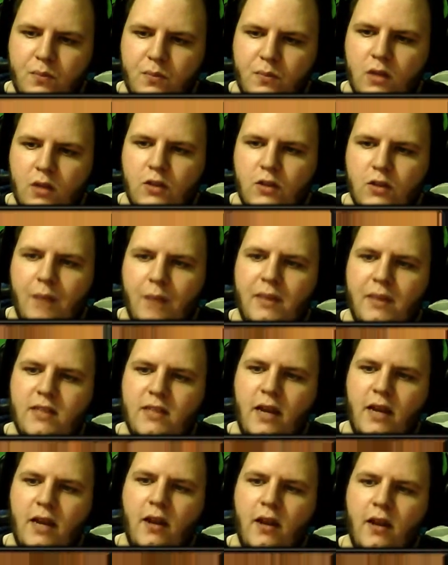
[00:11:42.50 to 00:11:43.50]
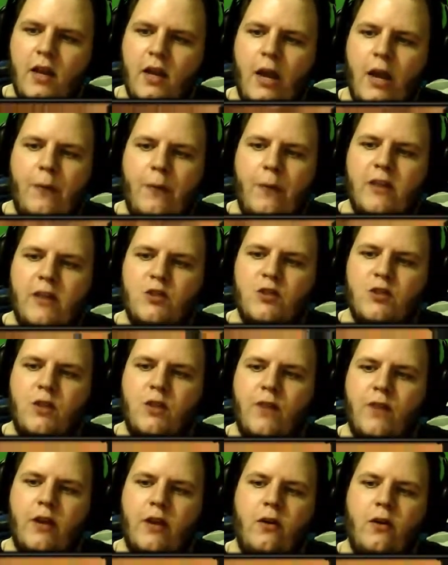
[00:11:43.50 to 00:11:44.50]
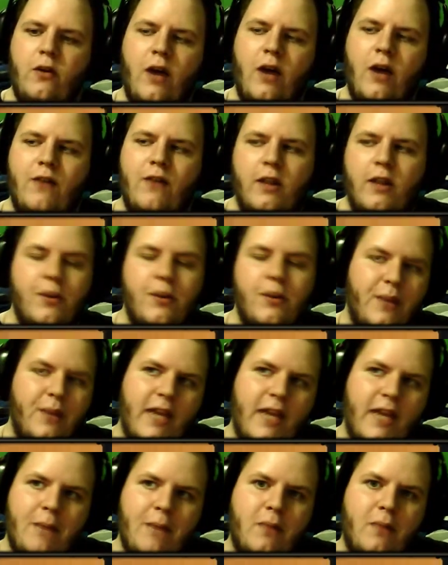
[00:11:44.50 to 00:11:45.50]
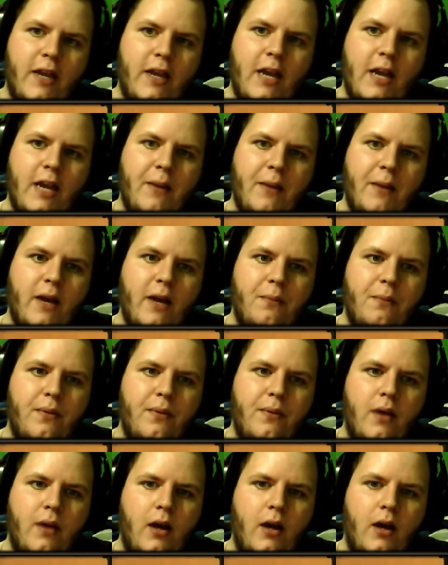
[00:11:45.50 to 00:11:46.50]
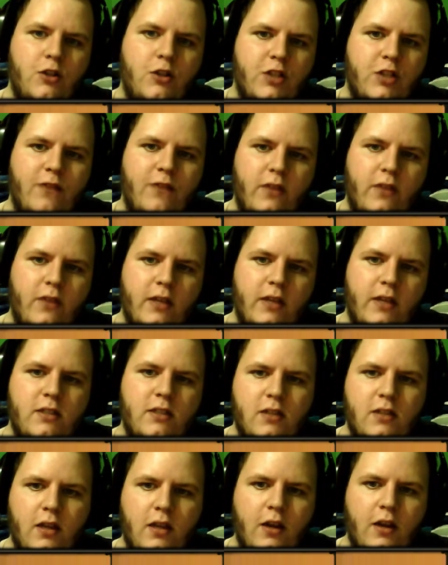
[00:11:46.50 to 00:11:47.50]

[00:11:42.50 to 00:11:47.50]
So that being said, I hope you guys enjoyed the video. I've got a little bit of gameplay coming up just after this.